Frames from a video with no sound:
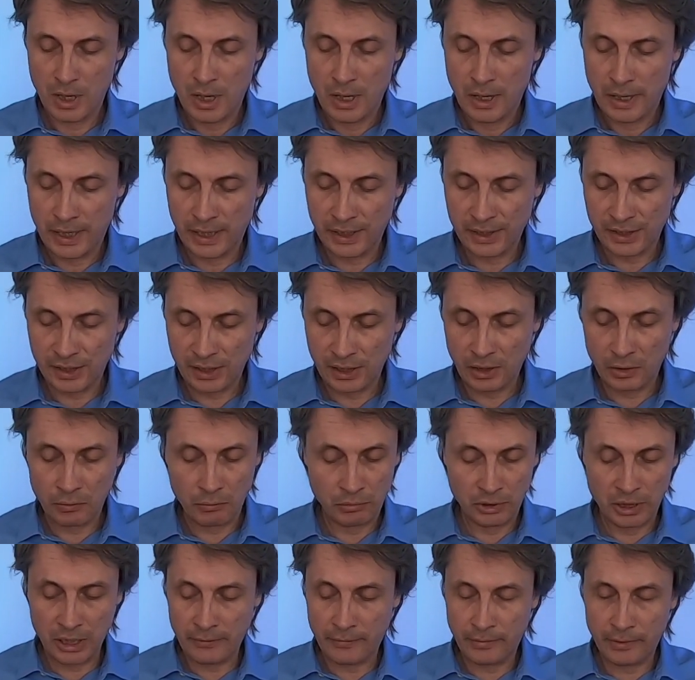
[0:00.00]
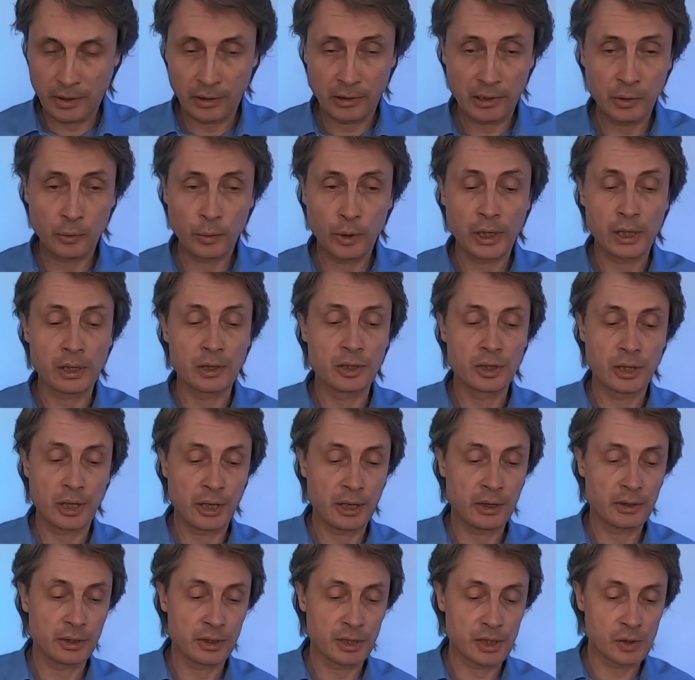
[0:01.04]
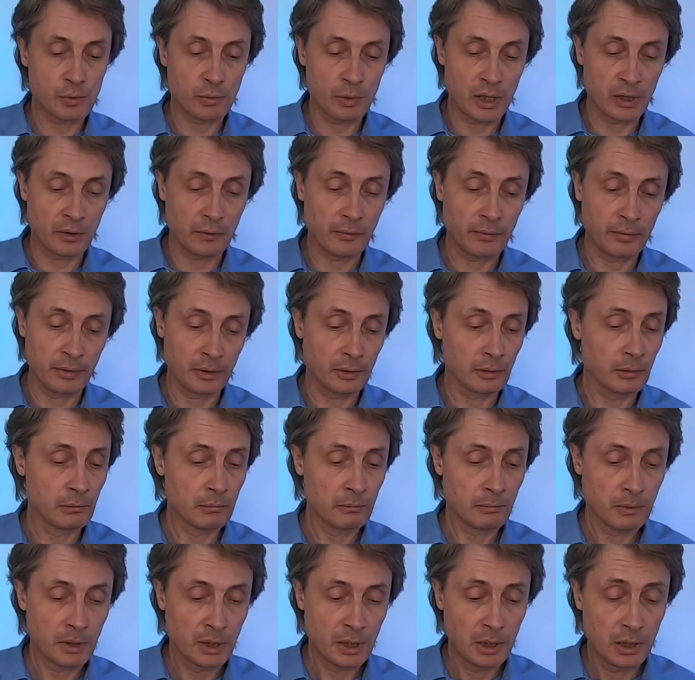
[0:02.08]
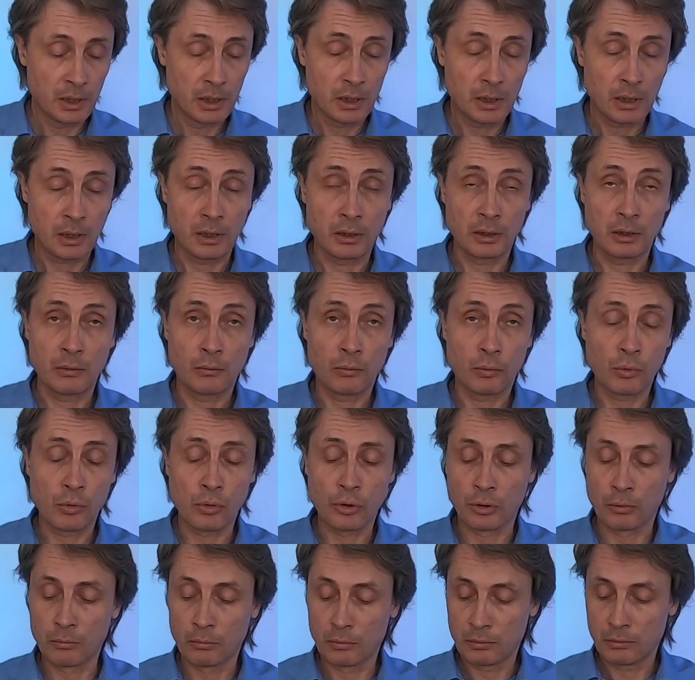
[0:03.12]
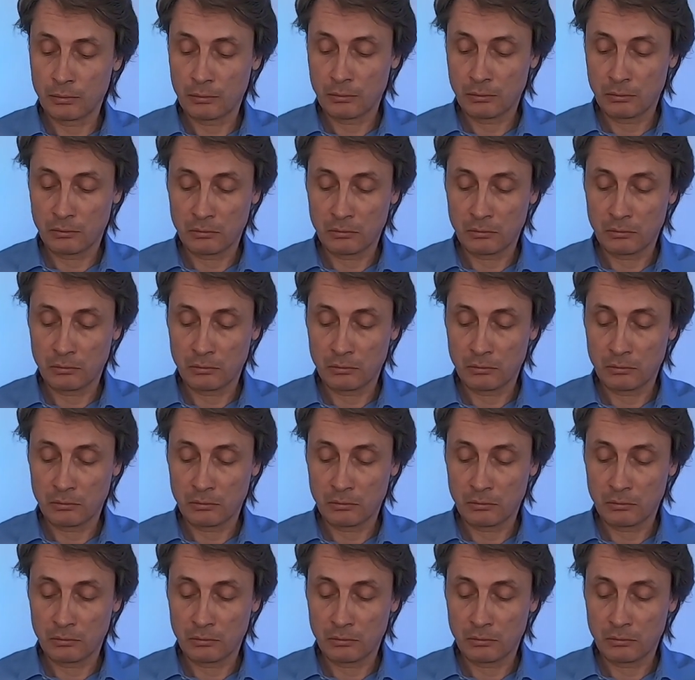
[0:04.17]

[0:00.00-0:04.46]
I think definitely we can take this one fill in a warm,